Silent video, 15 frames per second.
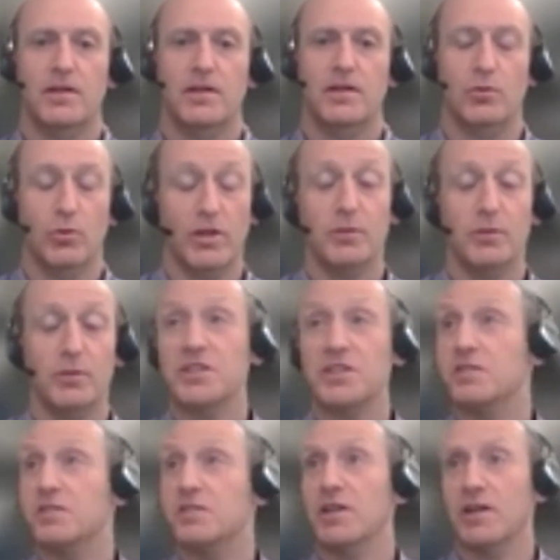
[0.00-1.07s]
or the
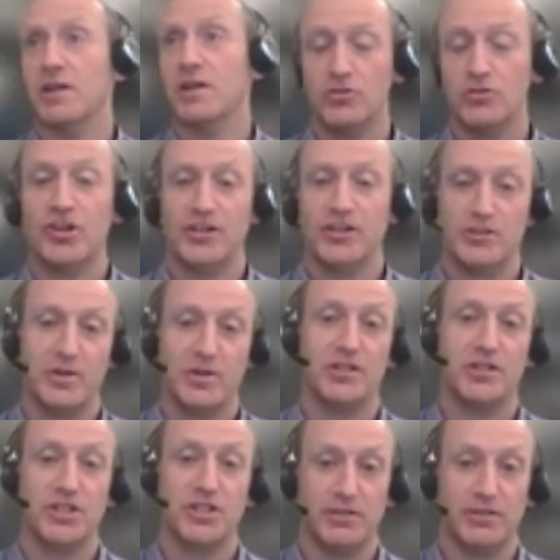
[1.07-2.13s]
objectives are on track to being
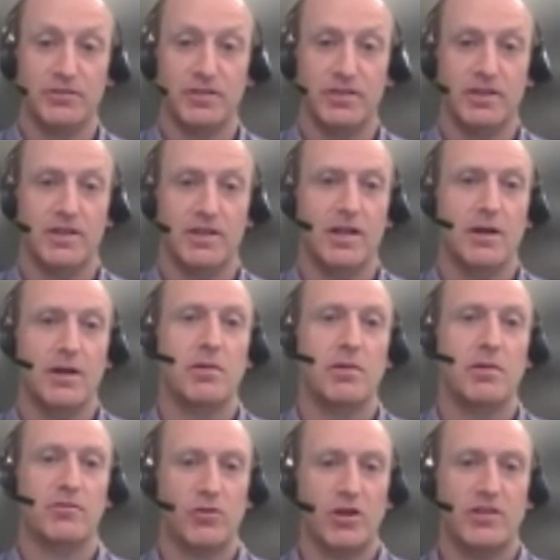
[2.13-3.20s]
achieved, but
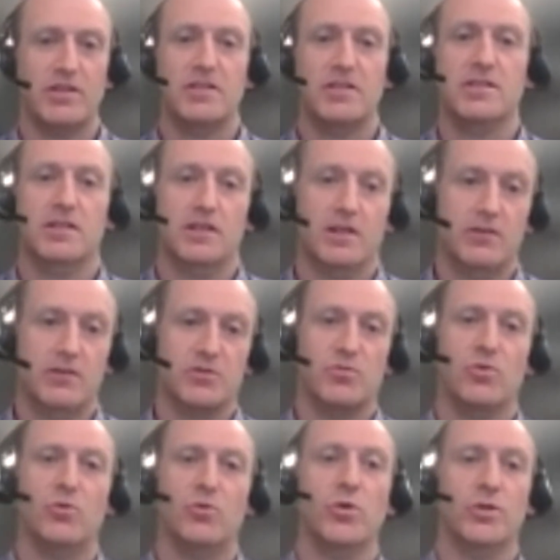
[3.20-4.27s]
for others, there is
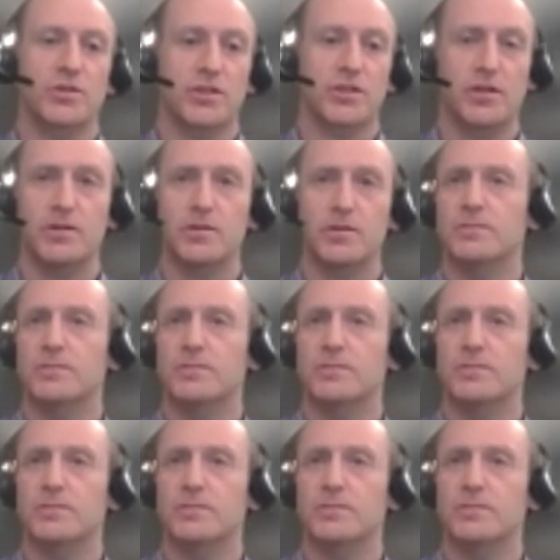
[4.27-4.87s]
more work to do.